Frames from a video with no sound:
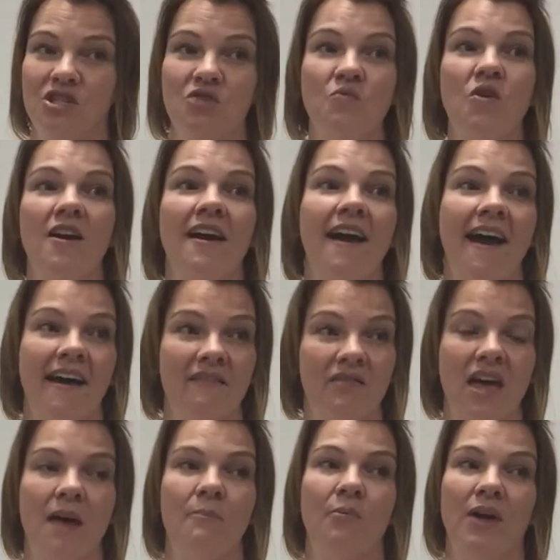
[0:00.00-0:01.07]
You want to have
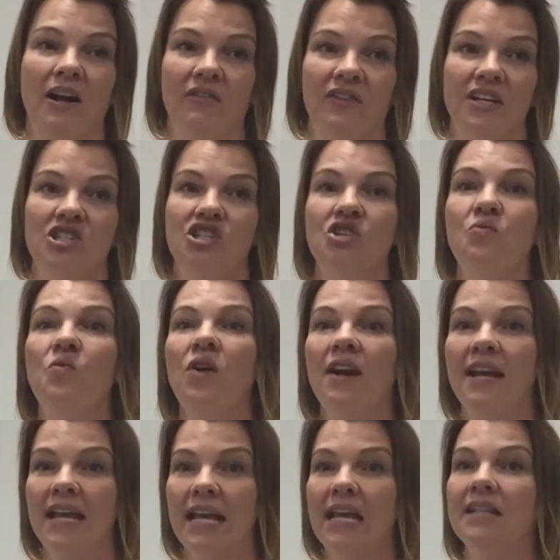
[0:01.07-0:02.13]
that breakfast. You want
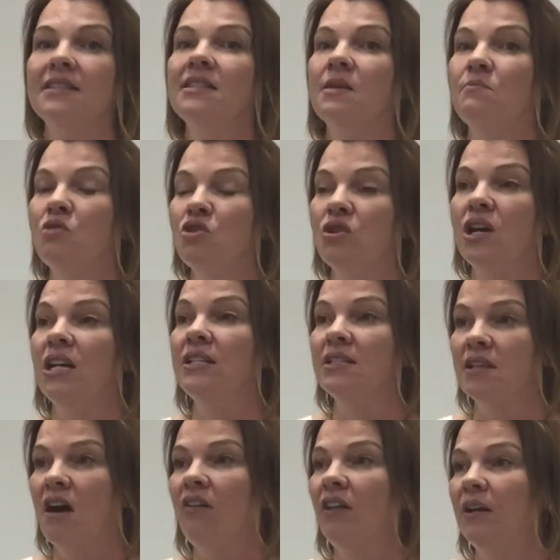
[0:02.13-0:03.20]
to eat some good
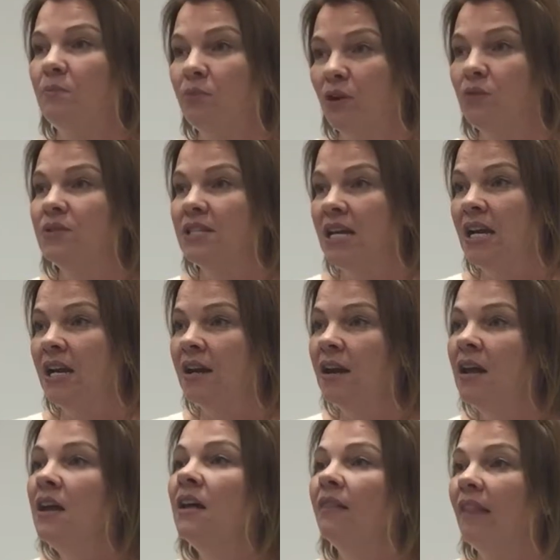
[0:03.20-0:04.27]
solid protein
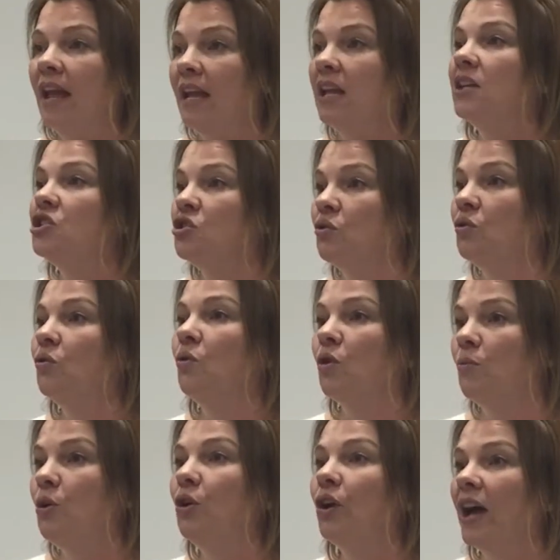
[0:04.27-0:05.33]
like it's your
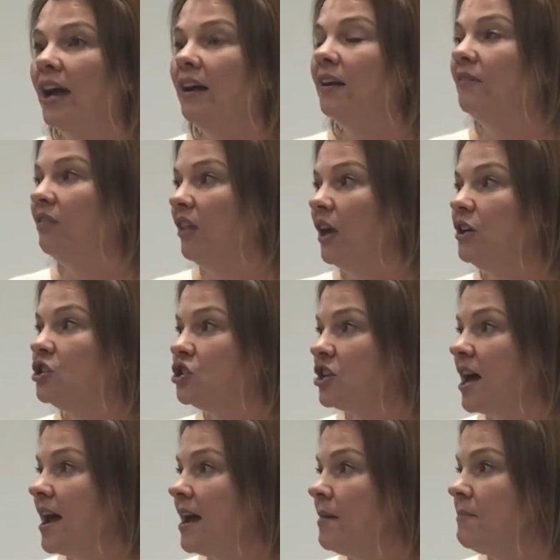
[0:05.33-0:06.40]
normal kind of
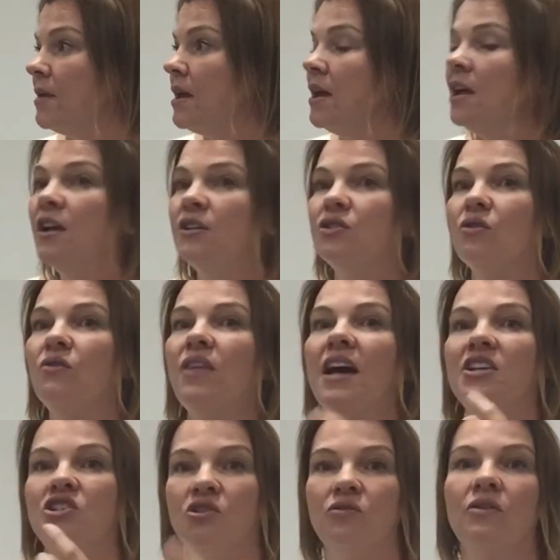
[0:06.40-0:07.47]
lunchtime. so
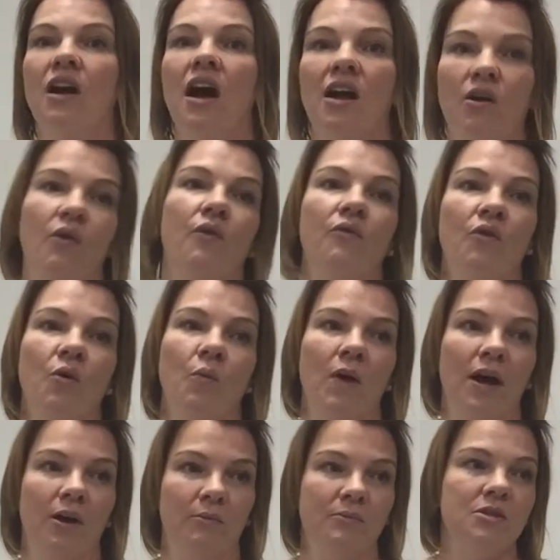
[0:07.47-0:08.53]
that you're not
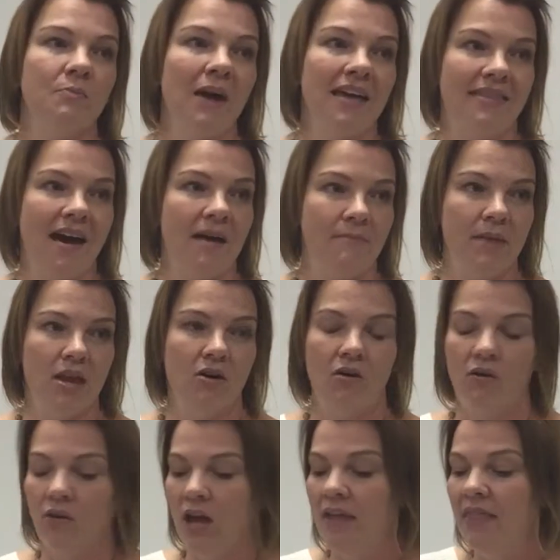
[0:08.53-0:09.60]
overwhelmed by that meal.
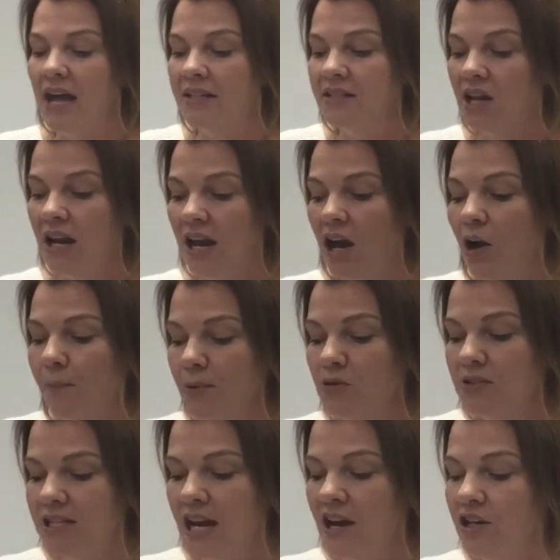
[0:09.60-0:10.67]
And that's going to help you
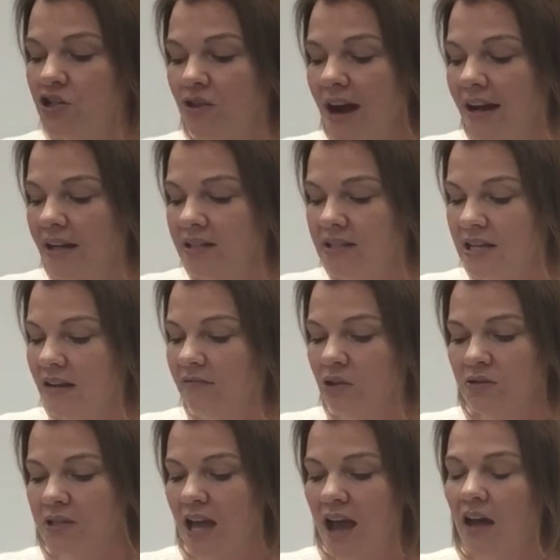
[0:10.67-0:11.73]
stay on track and save
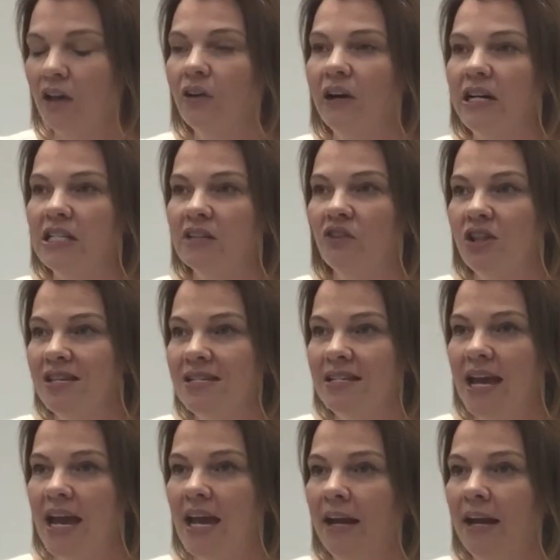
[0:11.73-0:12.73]
those calories for the day.